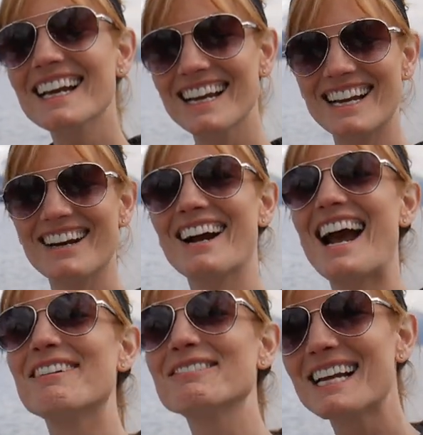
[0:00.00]
He
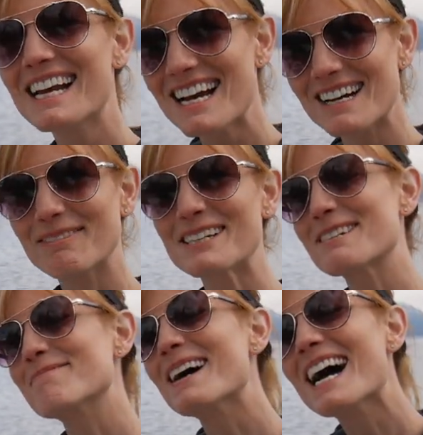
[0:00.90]
grabbed a bunch
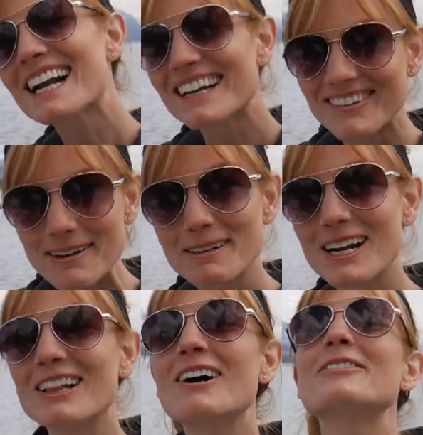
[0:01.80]
of mud and rubbed
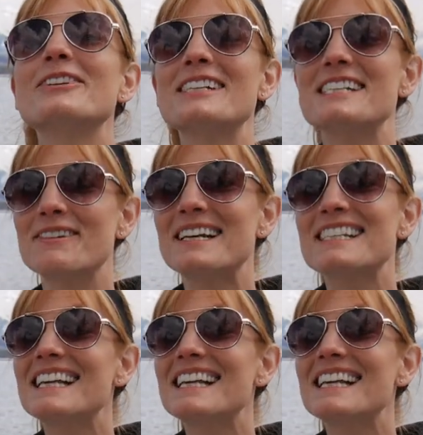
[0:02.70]
it all over his face.